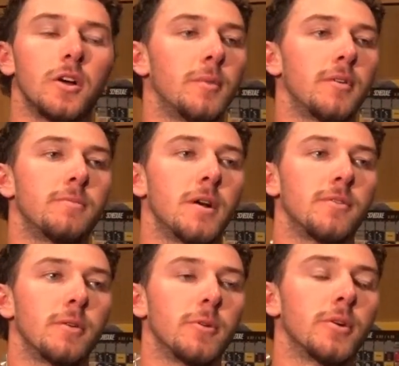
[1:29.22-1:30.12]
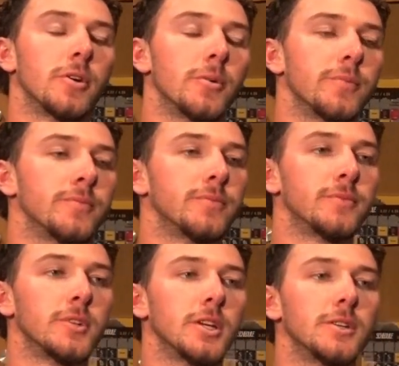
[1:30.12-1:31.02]
No, my family went home.
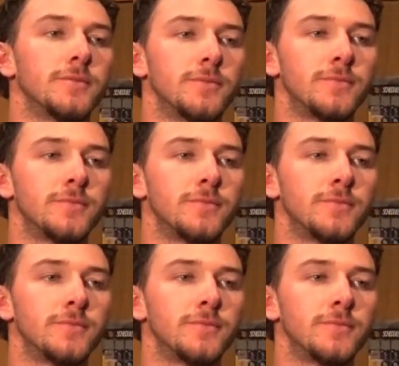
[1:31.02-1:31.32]
Yeah.